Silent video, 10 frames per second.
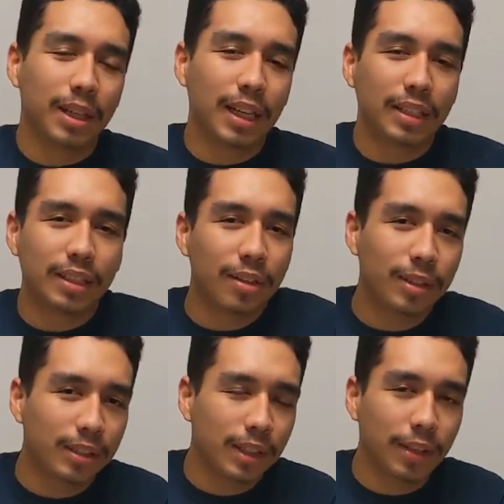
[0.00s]
But as
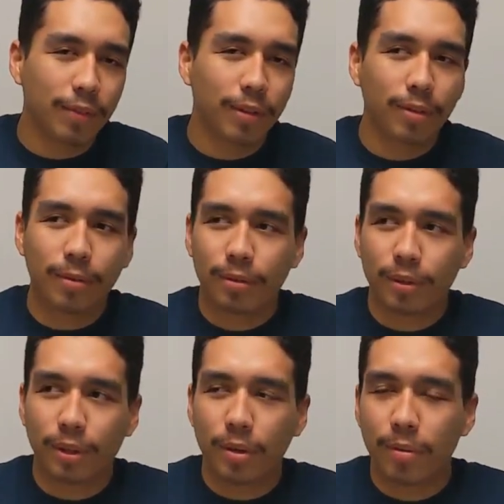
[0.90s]
always, if you
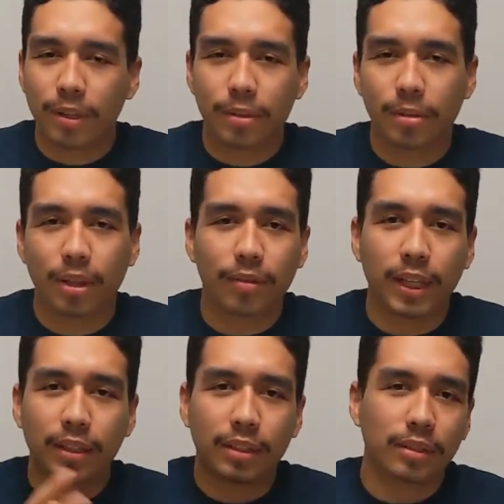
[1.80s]
don't want to do
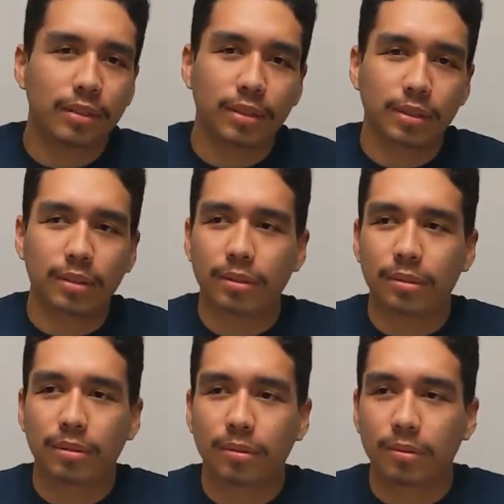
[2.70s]
all that,
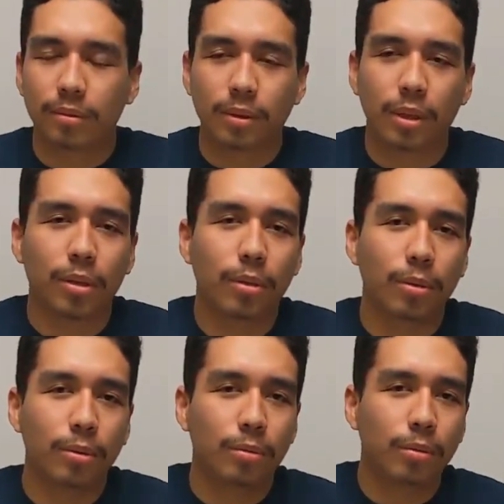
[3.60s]
just
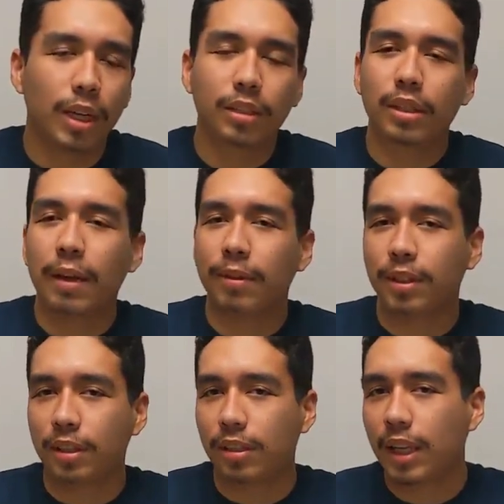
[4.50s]
go watch
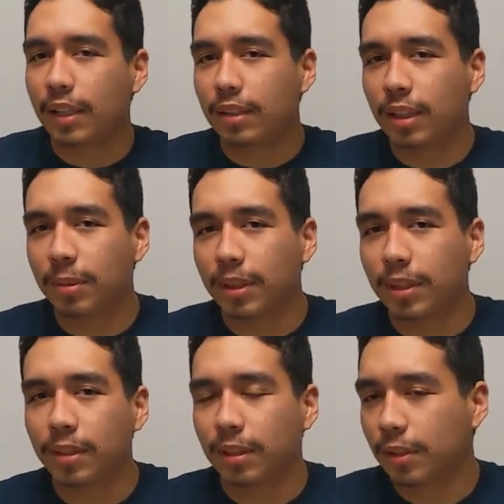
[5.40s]
Avatar: The Last
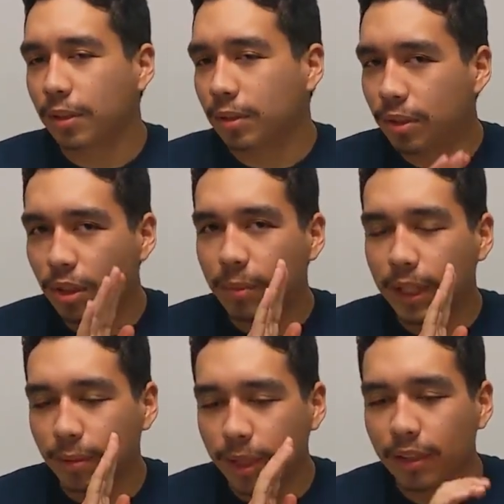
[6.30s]
Airbender. Good
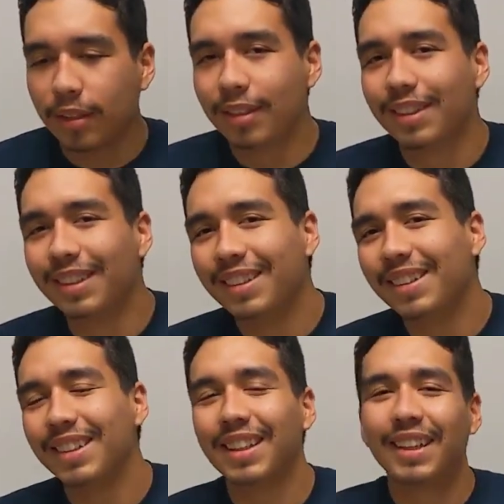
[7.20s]
show, by the way.
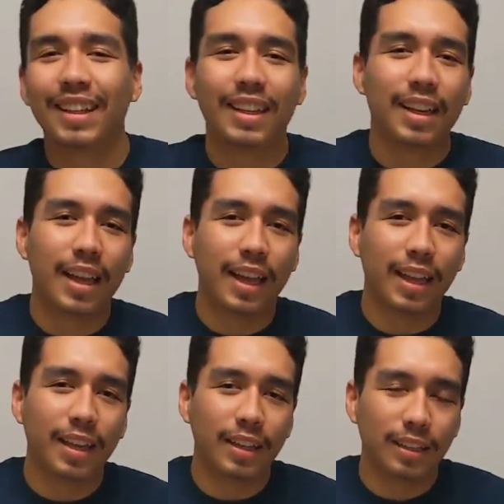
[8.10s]

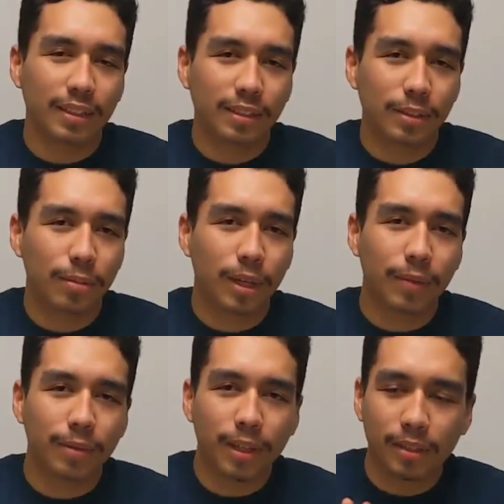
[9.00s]
And do
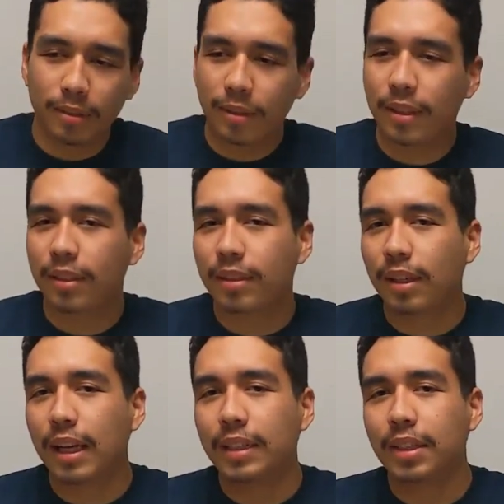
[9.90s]
whatever you want,
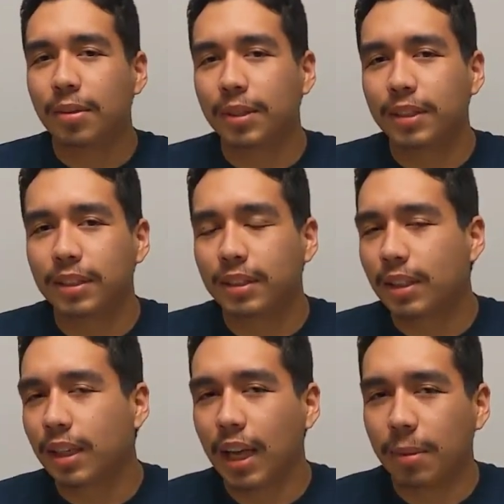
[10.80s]
because as
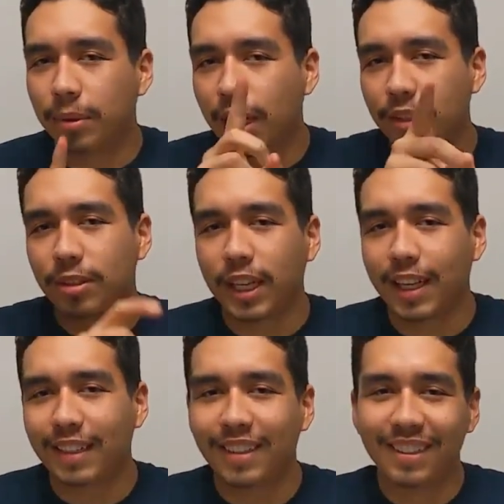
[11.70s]
always, I'm not
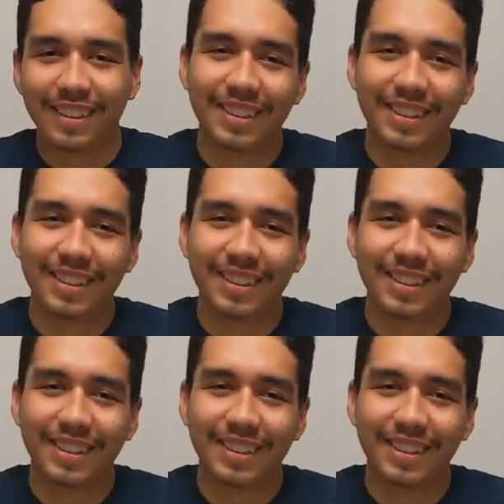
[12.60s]
your dad.